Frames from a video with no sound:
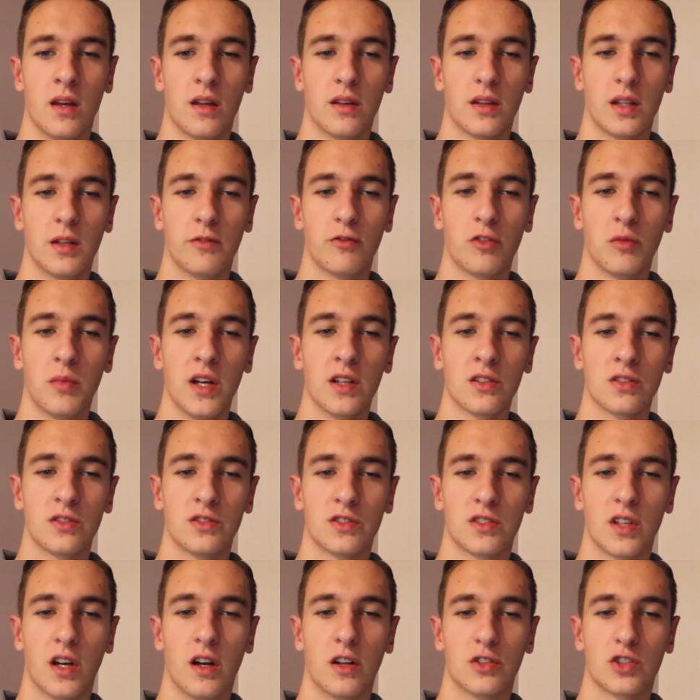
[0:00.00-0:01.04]
The information
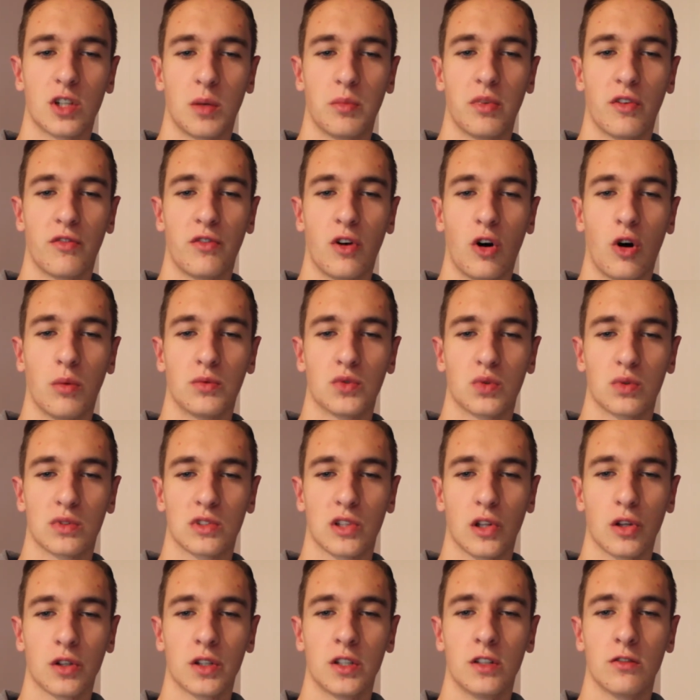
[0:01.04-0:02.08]
search I performed
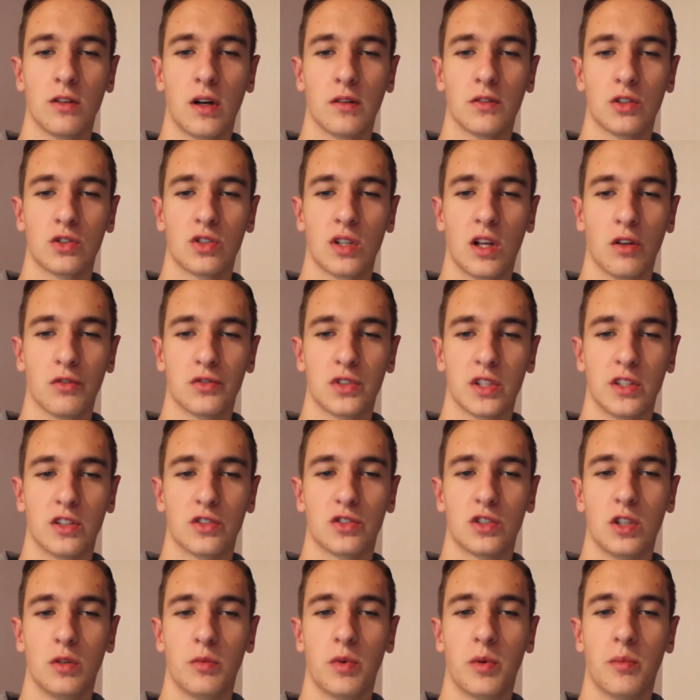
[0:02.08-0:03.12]
was looking around the shelves in the
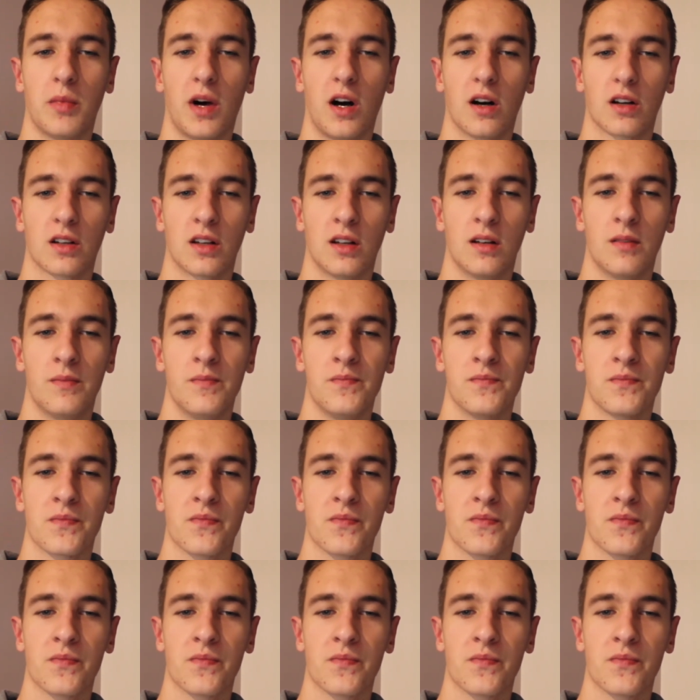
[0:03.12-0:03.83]
supermarket